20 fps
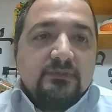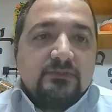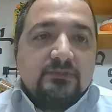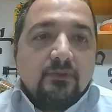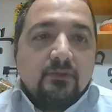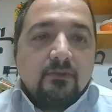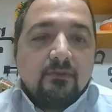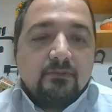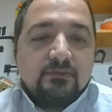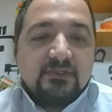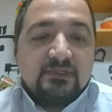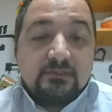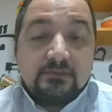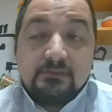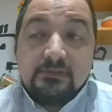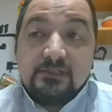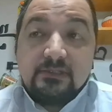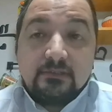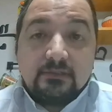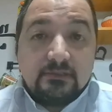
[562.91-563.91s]
So the
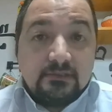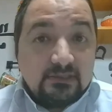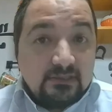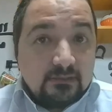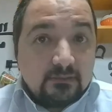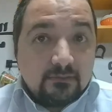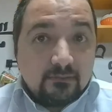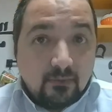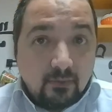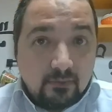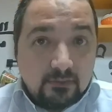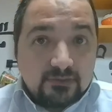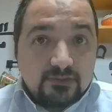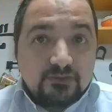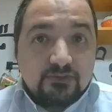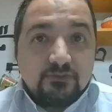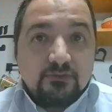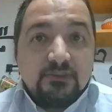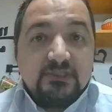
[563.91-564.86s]
clear roles,